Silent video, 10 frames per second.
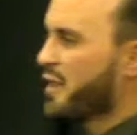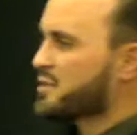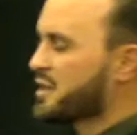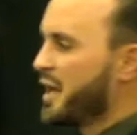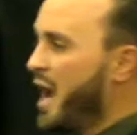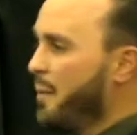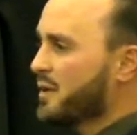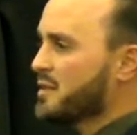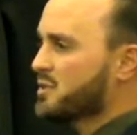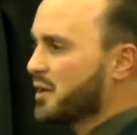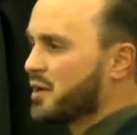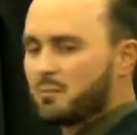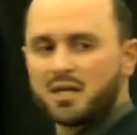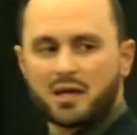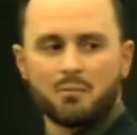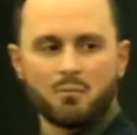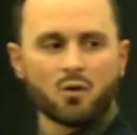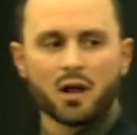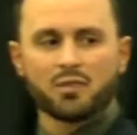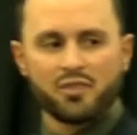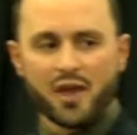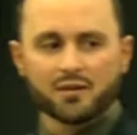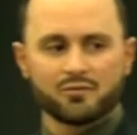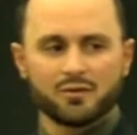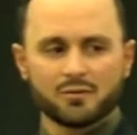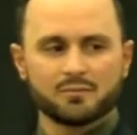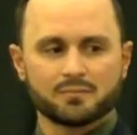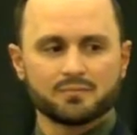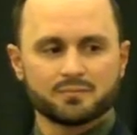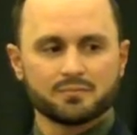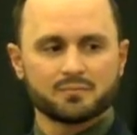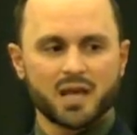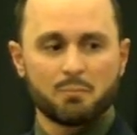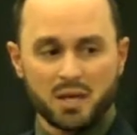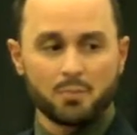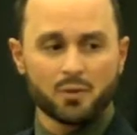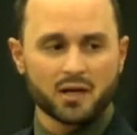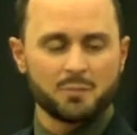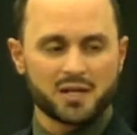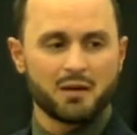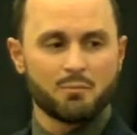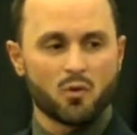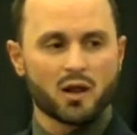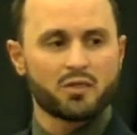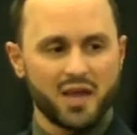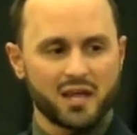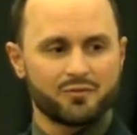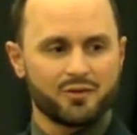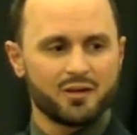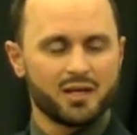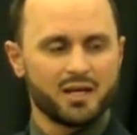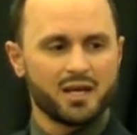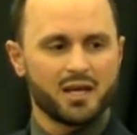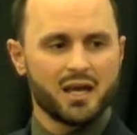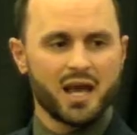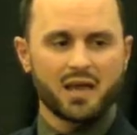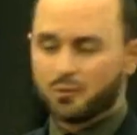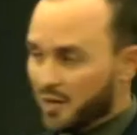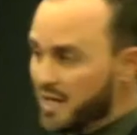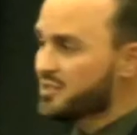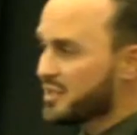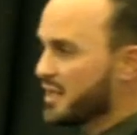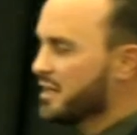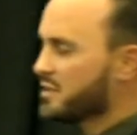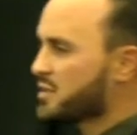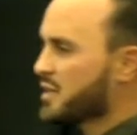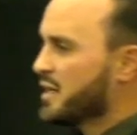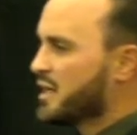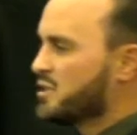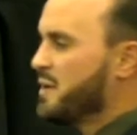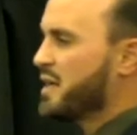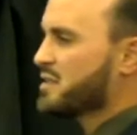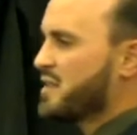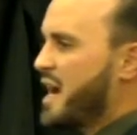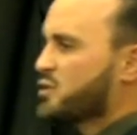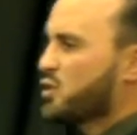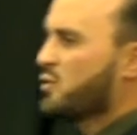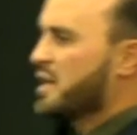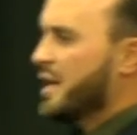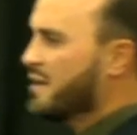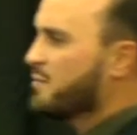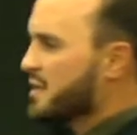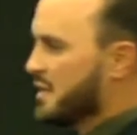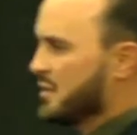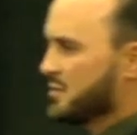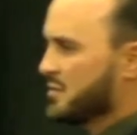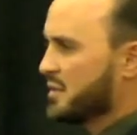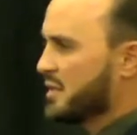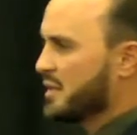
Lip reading: the things that's going to happen is they're going to become more unthankful and people are going to become more unthankful. And the reason is because that's who the enemy is.